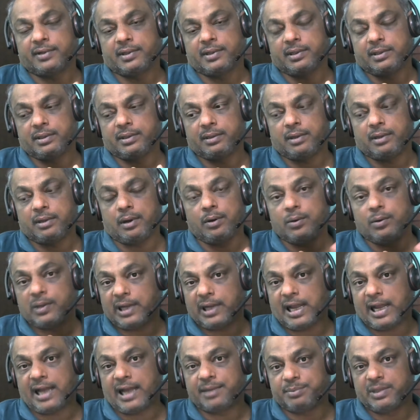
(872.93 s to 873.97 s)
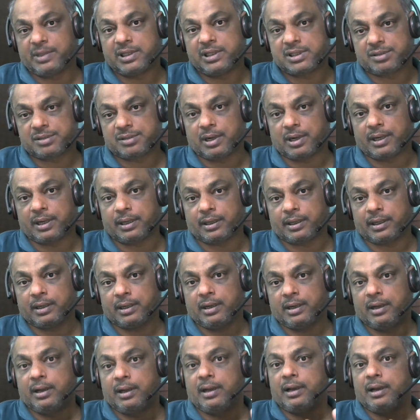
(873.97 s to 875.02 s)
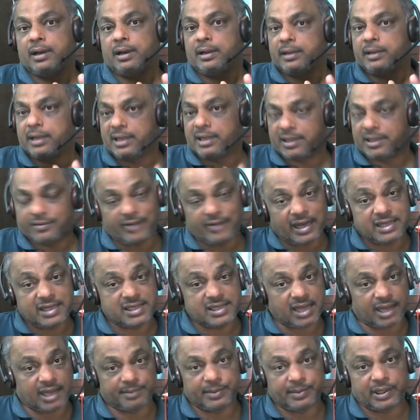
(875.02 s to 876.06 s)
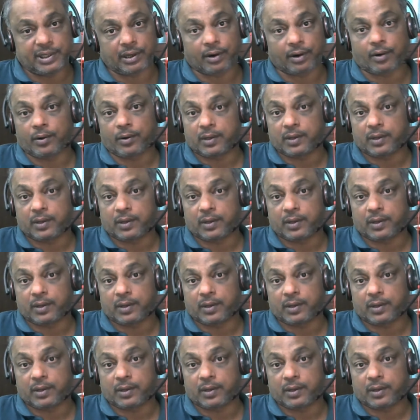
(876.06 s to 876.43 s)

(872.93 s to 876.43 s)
the local administrator the device admin role.